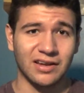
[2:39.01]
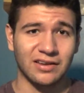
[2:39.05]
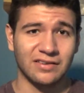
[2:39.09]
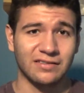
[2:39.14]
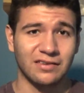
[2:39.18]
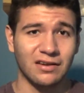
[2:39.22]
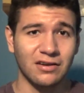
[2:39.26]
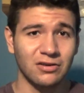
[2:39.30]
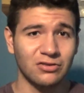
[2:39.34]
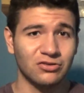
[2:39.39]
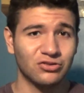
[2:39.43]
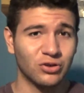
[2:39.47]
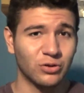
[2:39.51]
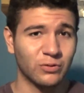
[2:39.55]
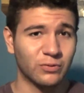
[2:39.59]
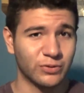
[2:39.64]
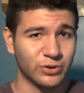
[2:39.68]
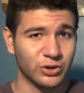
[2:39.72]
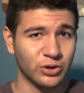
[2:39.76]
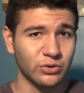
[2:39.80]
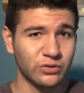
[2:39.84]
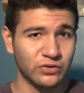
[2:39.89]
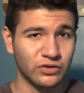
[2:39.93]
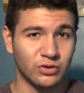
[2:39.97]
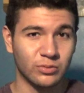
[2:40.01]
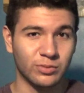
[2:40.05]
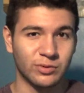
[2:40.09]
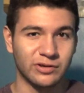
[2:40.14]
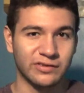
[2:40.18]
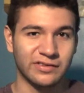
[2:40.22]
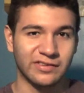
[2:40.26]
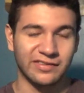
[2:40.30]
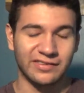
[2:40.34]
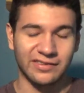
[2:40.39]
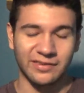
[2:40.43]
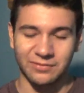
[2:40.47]
a talk show for
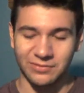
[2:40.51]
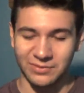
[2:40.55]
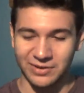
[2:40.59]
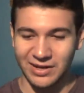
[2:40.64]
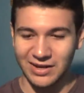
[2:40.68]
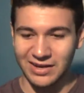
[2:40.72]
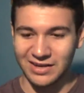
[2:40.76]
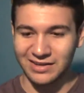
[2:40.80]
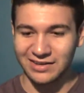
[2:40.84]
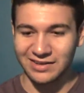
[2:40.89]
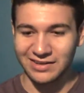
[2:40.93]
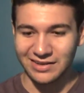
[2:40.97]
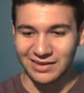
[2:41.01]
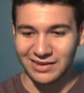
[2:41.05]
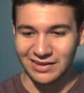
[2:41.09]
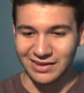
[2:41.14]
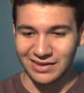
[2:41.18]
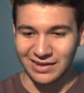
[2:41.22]
YouTubers and stuff like that.